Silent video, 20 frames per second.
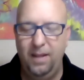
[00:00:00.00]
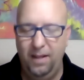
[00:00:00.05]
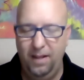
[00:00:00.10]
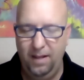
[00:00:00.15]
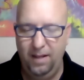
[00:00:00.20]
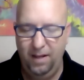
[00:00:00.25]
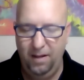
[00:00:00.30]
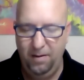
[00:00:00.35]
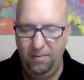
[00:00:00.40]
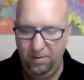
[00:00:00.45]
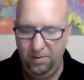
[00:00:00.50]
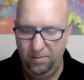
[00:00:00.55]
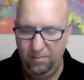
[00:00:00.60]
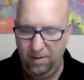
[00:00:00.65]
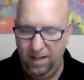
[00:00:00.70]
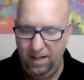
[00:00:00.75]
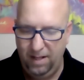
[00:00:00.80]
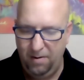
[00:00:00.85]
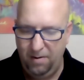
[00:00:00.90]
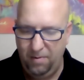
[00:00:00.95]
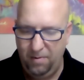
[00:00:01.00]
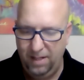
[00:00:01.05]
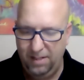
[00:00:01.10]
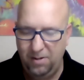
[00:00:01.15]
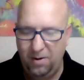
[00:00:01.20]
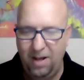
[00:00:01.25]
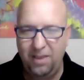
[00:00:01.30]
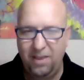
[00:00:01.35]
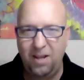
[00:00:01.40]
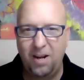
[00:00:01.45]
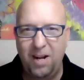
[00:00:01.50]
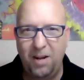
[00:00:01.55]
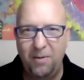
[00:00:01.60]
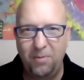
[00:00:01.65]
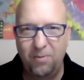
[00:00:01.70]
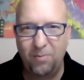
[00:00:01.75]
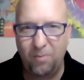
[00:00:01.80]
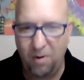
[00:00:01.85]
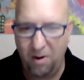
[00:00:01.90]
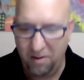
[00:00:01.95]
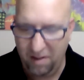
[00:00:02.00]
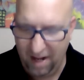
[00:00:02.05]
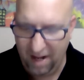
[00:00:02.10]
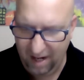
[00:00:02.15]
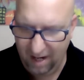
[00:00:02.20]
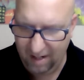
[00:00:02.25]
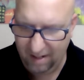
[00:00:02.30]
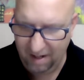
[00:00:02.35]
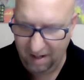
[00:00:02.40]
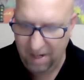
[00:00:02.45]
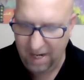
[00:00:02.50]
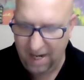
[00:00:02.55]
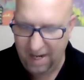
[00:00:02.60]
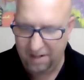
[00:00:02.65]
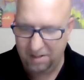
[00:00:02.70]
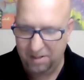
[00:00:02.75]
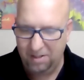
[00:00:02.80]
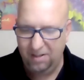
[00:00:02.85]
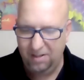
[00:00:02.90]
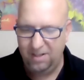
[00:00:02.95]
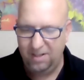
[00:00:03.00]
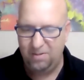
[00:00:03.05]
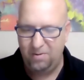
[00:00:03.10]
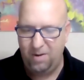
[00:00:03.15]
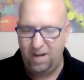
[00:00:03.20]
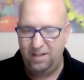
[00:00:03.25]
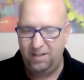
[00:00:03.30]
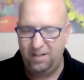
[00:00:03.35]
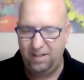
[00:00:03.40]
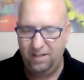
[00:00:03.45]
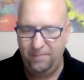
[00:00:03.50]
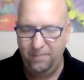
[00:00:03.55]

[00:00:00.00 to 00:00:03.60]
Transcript: it was written that way. So I thought I would throw that in. Let me ask you this question.